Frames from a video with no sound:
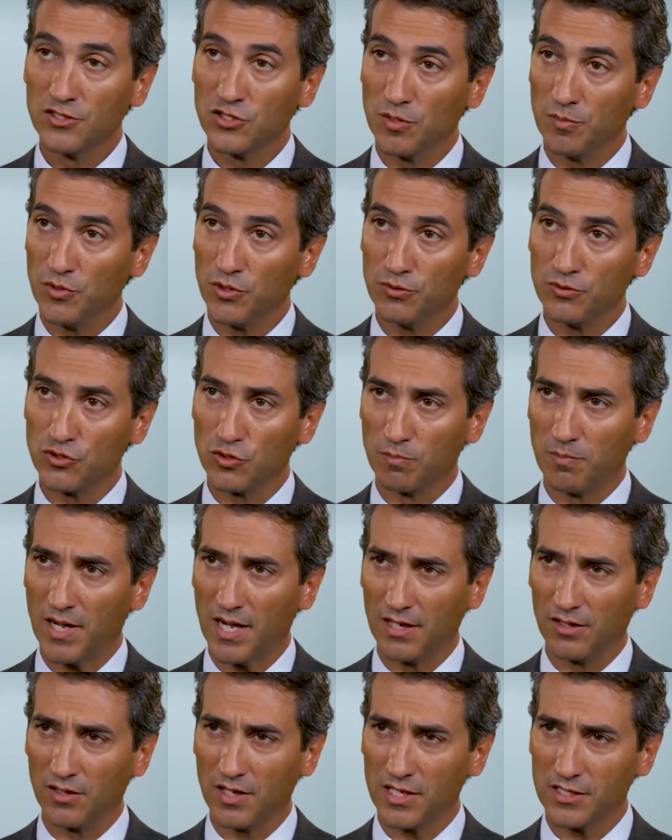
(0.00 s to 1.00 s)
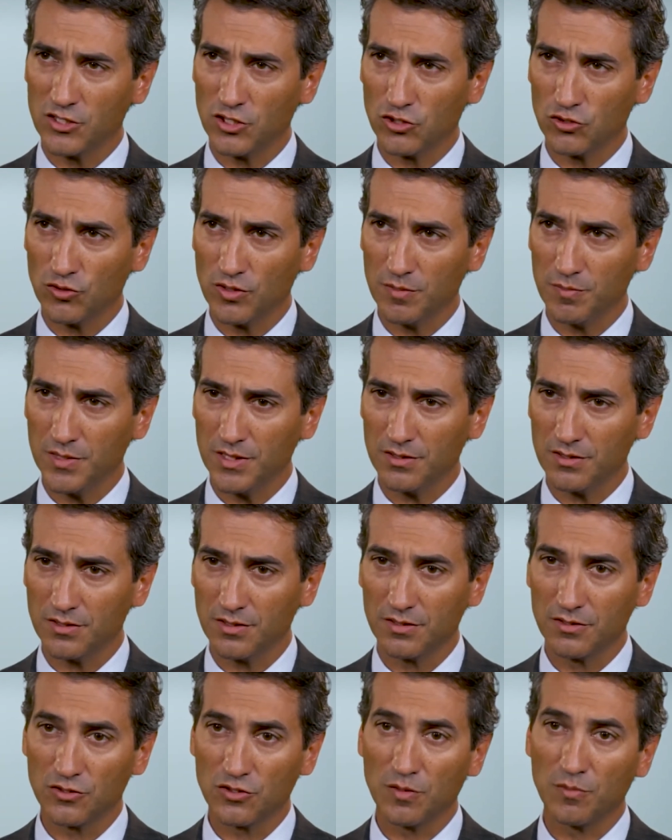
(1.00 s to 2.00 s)
Some of those are biologic
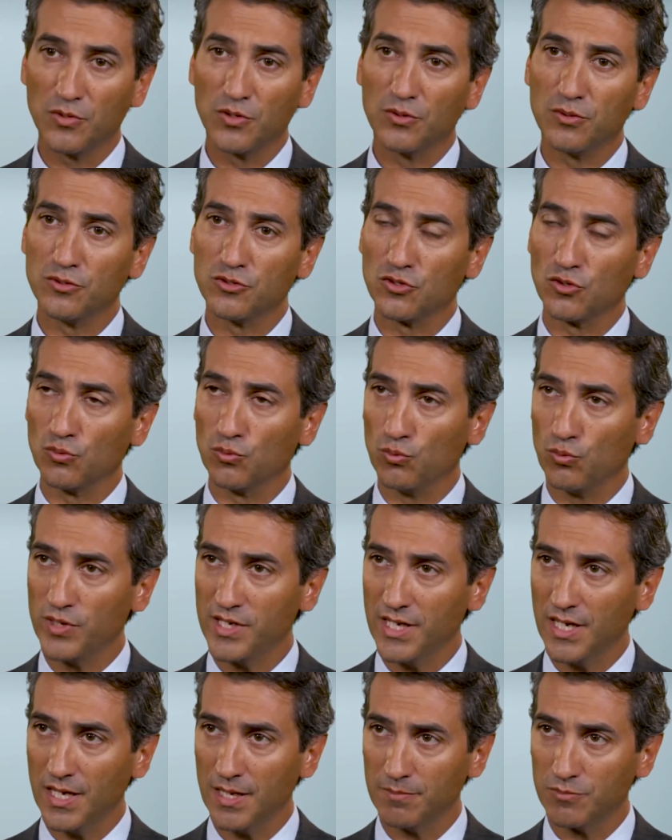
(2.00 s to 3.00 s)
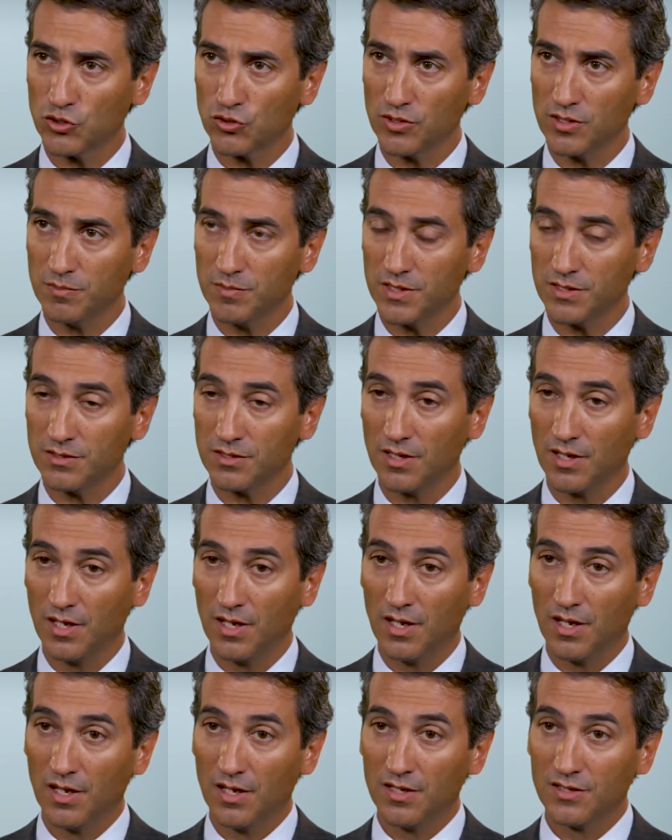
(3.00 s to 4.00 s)
treatments, some of those are rehab treatments.
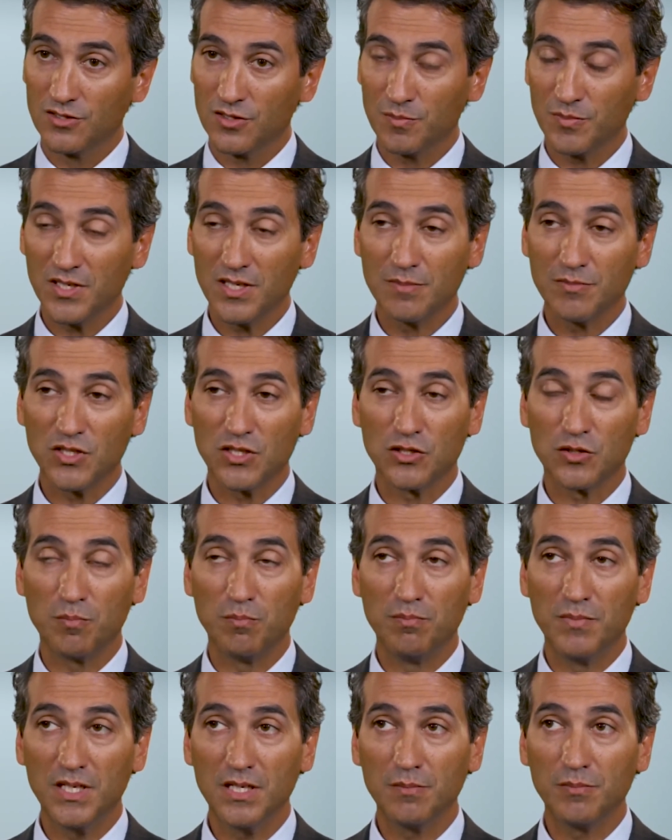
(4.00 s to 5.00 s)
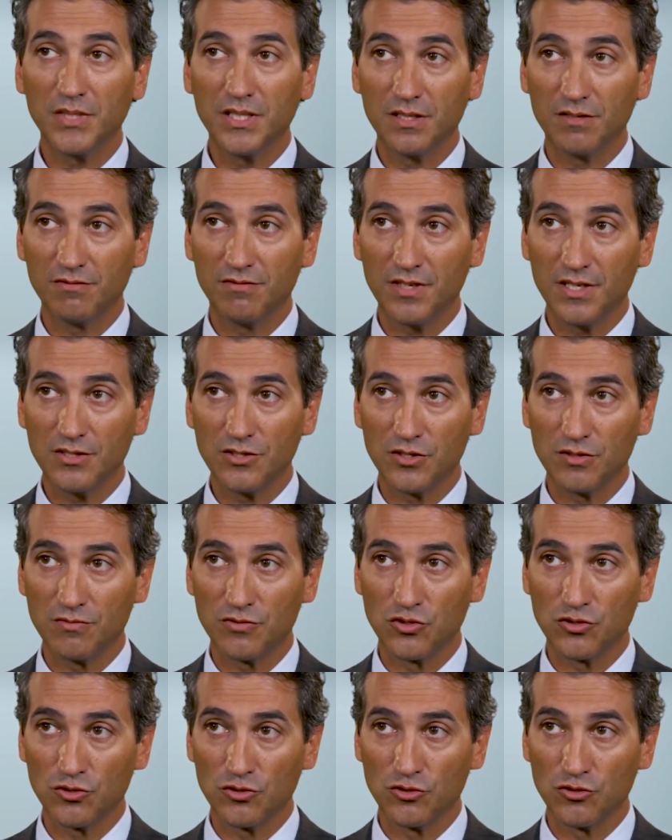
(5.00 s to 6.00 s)
Sometimes it's minimally invasive
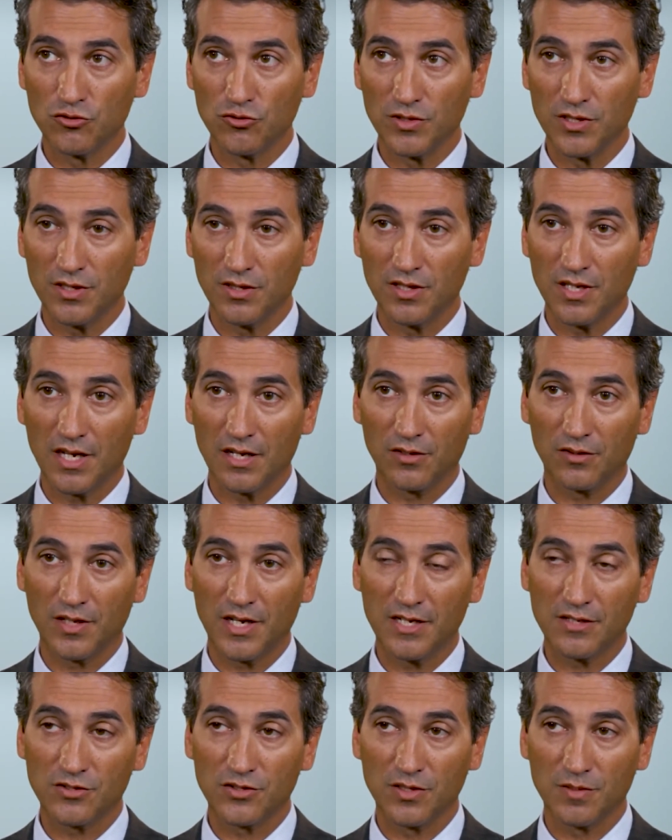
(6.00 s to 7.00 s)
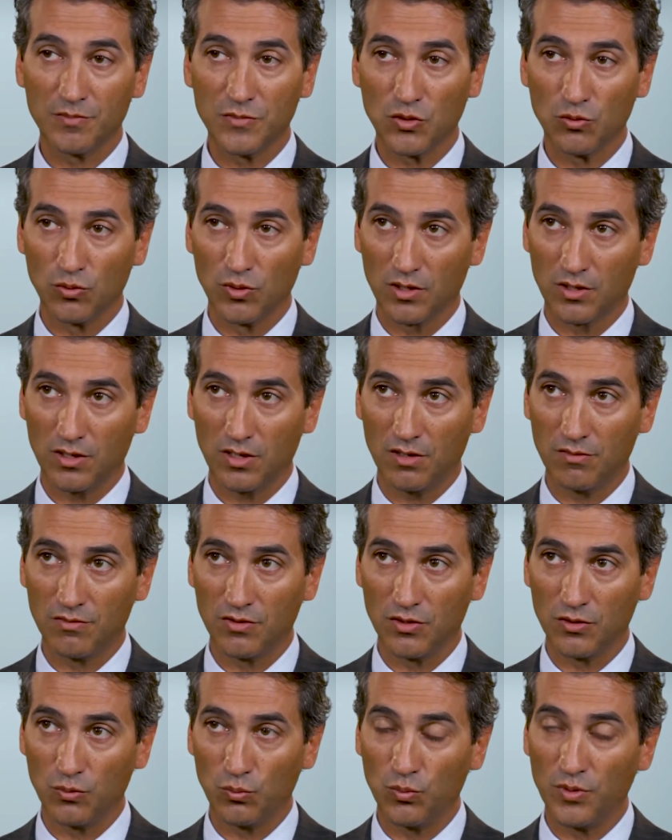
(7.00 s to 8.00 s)
surgery that allows them to
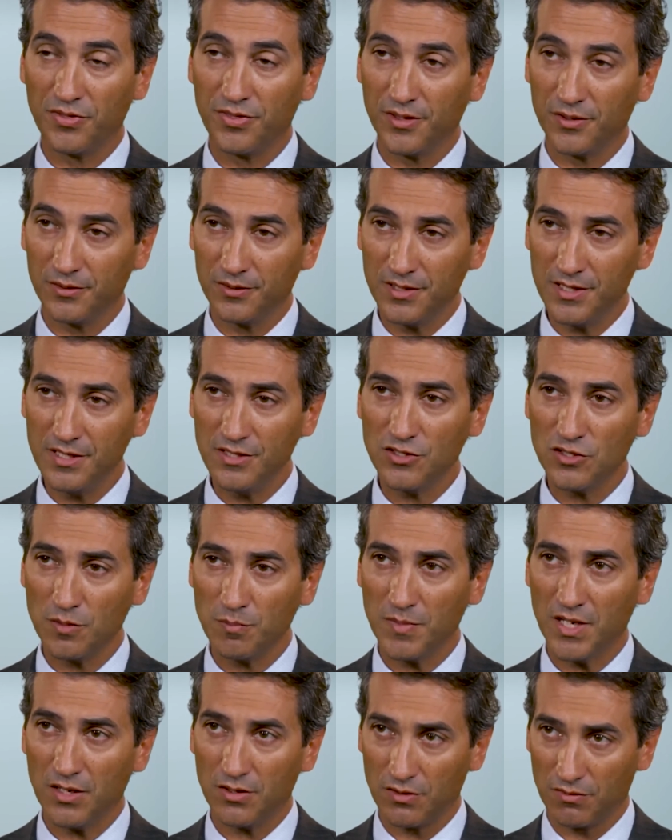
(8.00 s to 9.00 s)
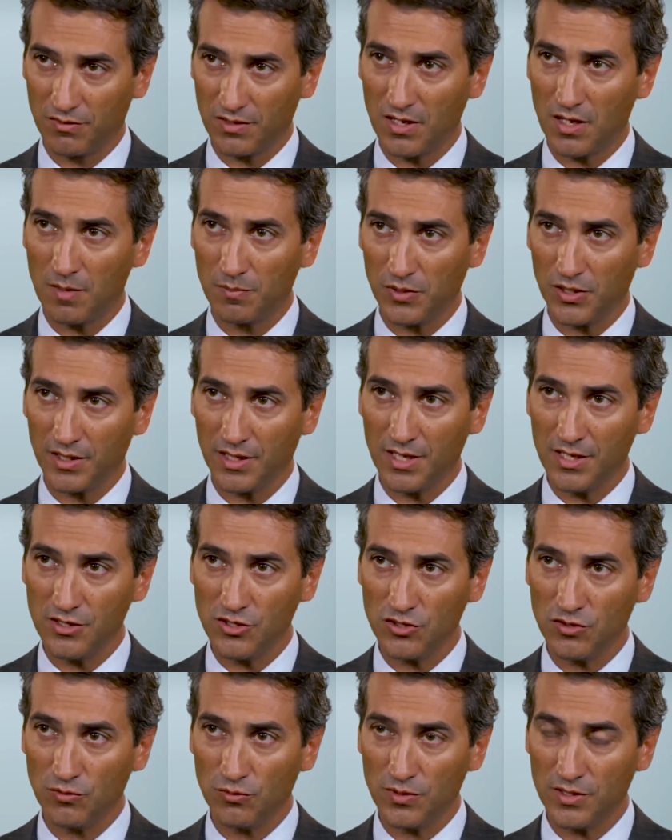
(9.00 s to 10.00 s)
recover with the least amount of
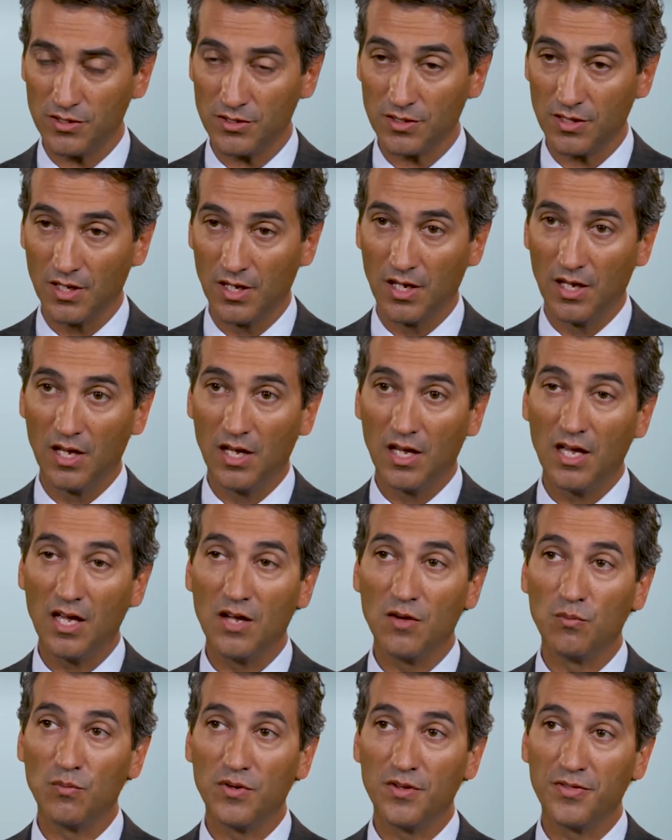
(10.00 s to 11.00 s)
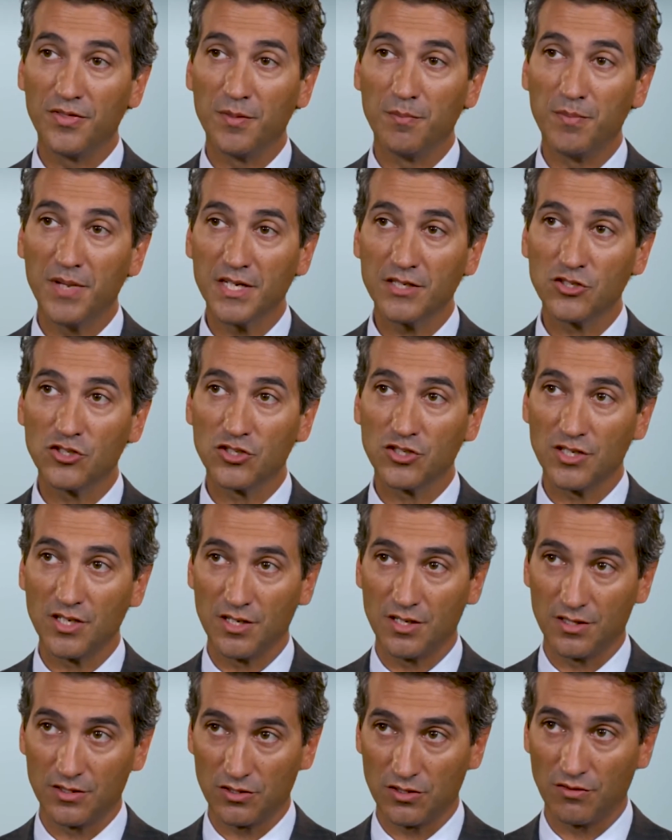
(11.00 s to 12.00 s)
complication risk and with the best
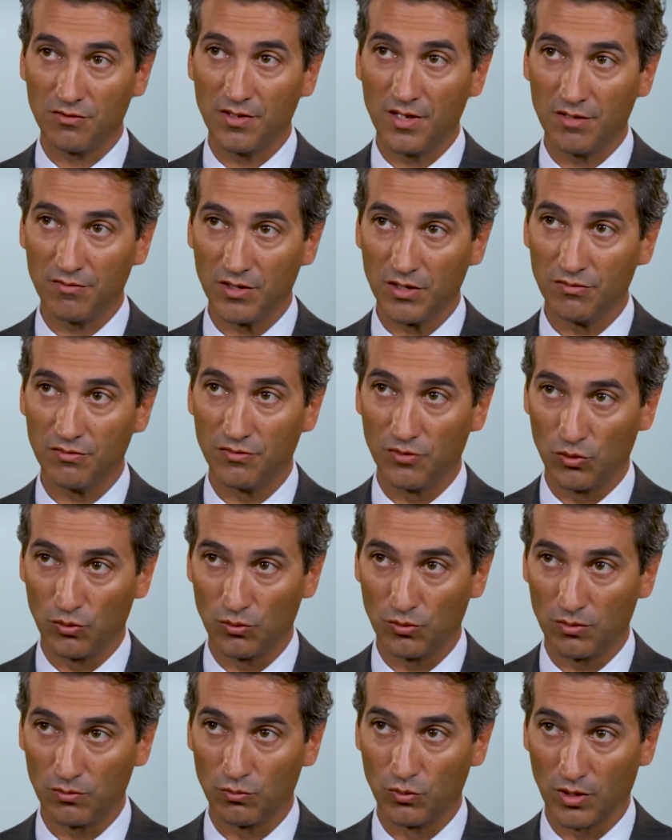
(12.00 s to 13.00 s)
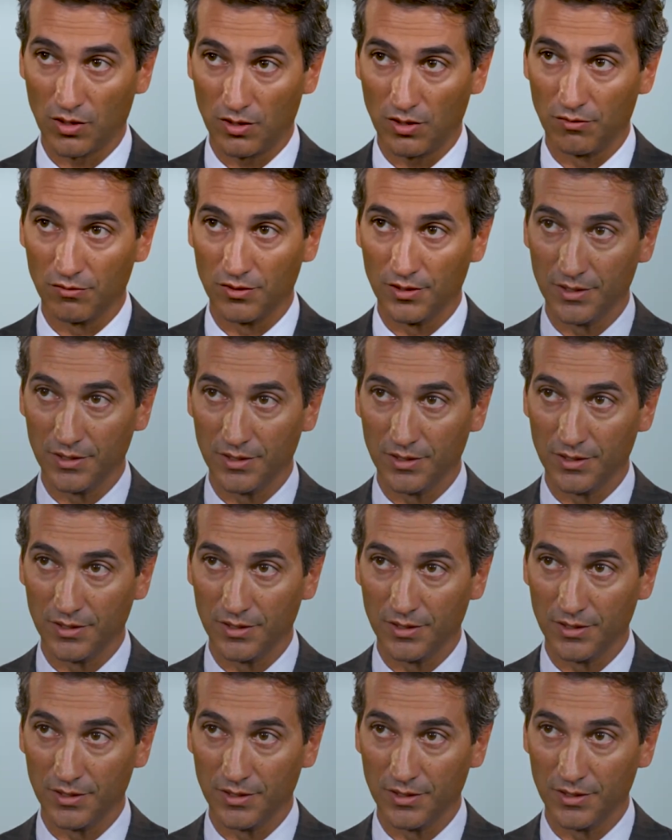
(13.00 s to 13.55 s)
chance of having a full recovery.